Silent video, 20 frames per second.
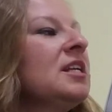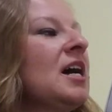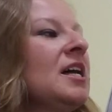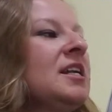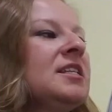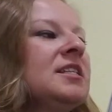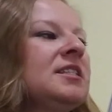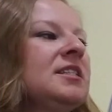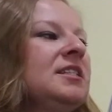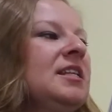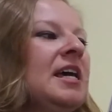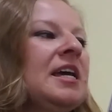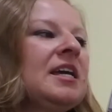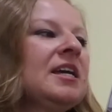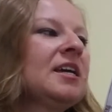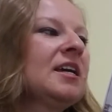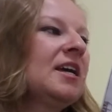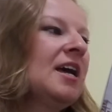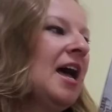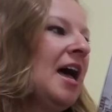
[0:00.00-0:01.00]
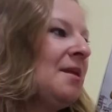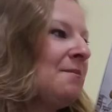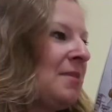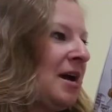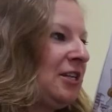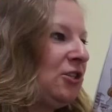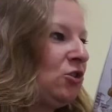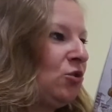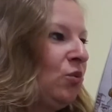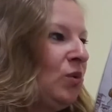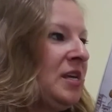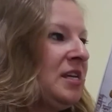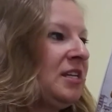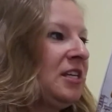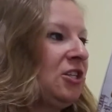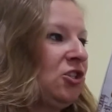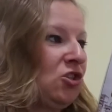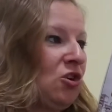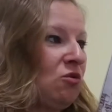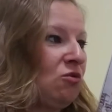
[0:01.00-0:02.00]
on a stick and my
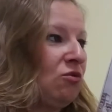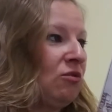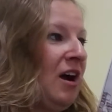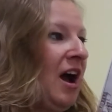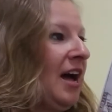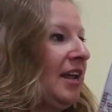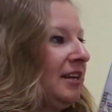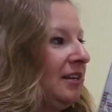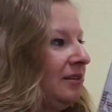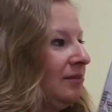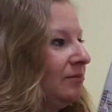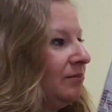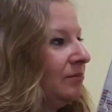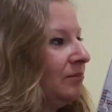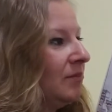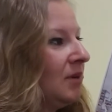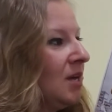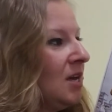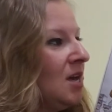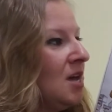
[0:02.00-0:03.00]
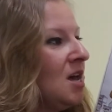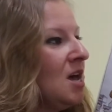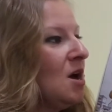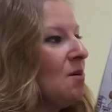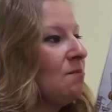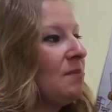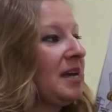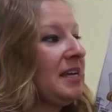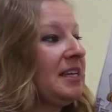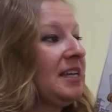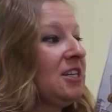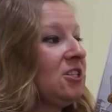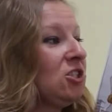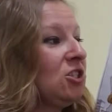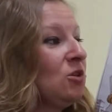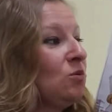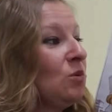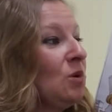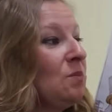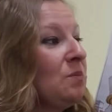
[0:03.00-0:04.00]
Twinkies au gratin. My
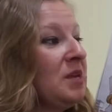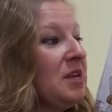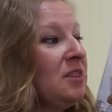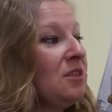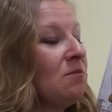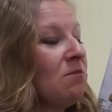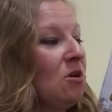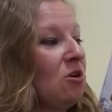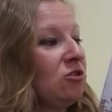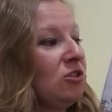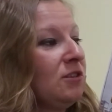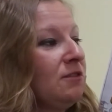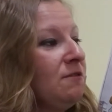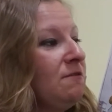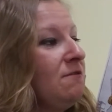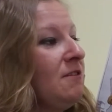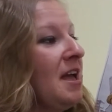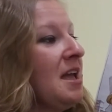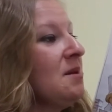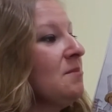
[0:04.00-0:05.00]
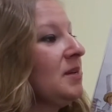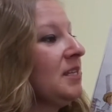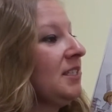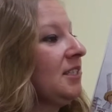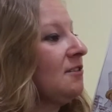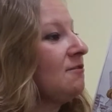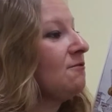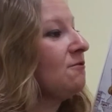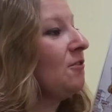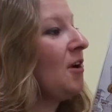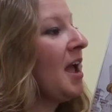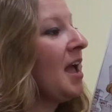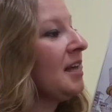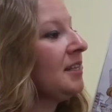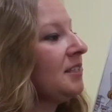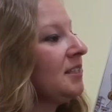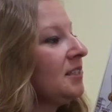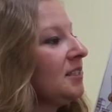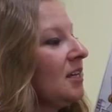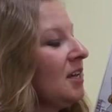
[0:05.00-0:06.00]
kitchen will be the most famous in
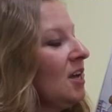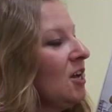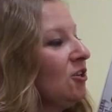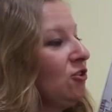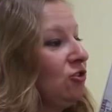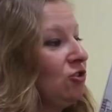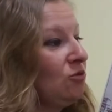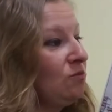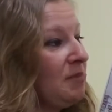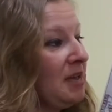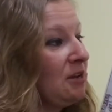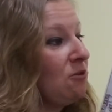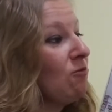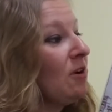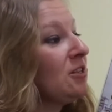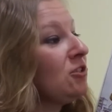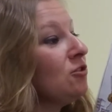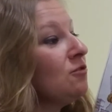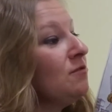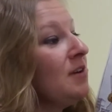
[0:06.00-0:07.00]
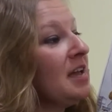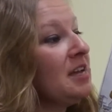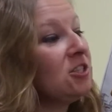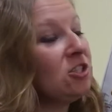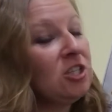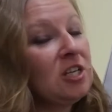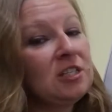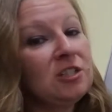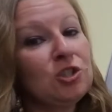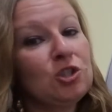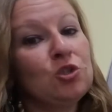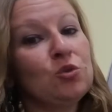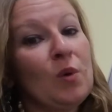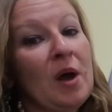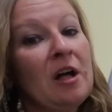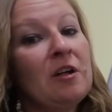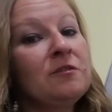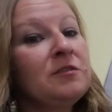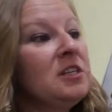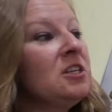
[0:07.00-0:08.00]
France, so make reservations
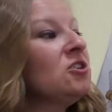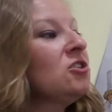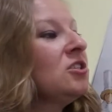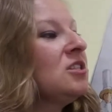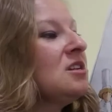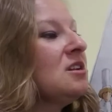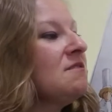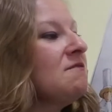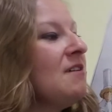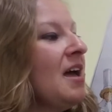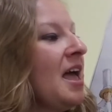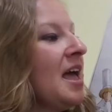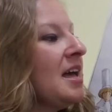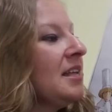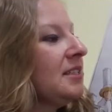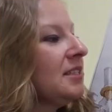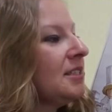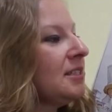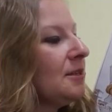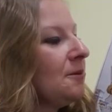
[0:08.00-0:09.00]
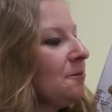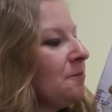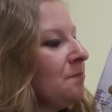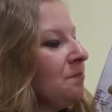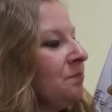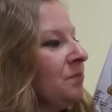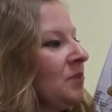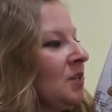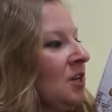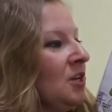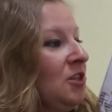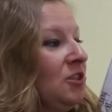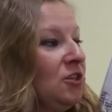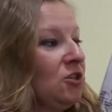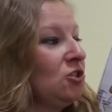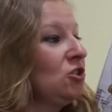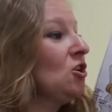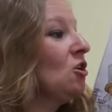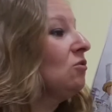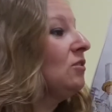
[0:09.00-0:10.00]
12 years in advance.
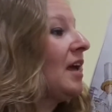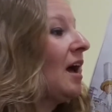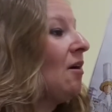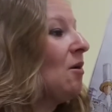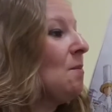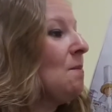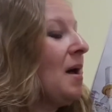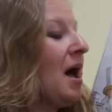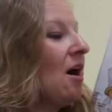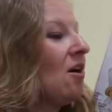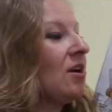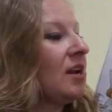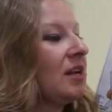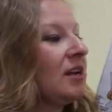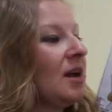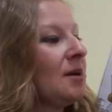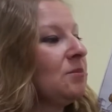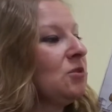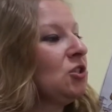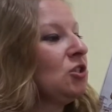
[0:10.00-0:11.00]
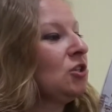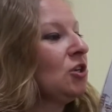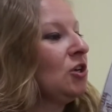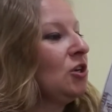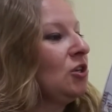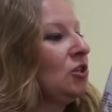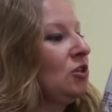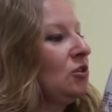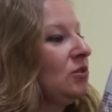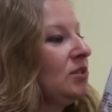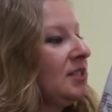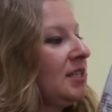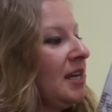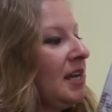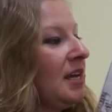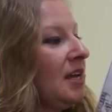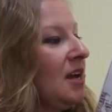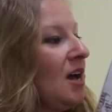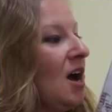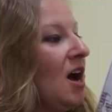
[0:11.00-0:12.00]
There's no doubt about it, I'm certain you
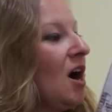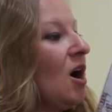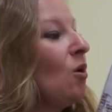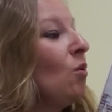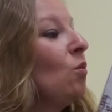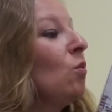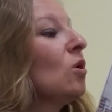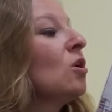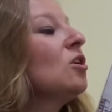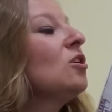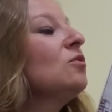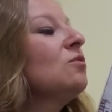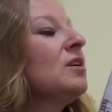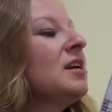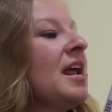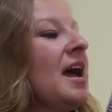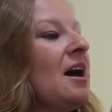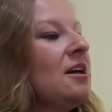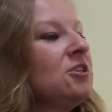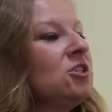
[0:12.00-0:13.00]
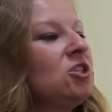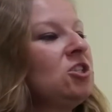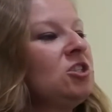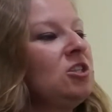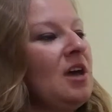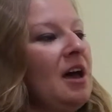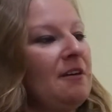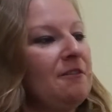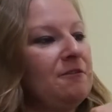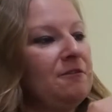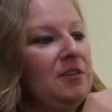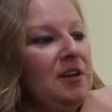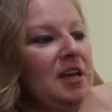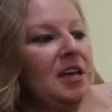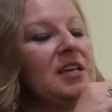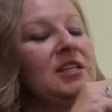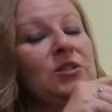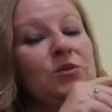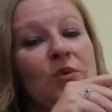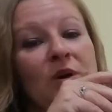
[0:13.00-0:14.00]
see. A world renowned chef
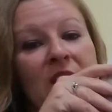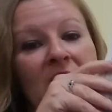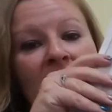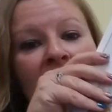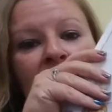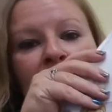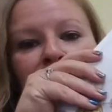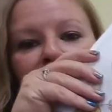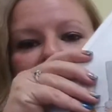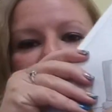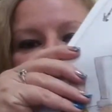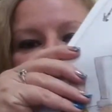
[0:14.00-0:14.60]
is what I'm going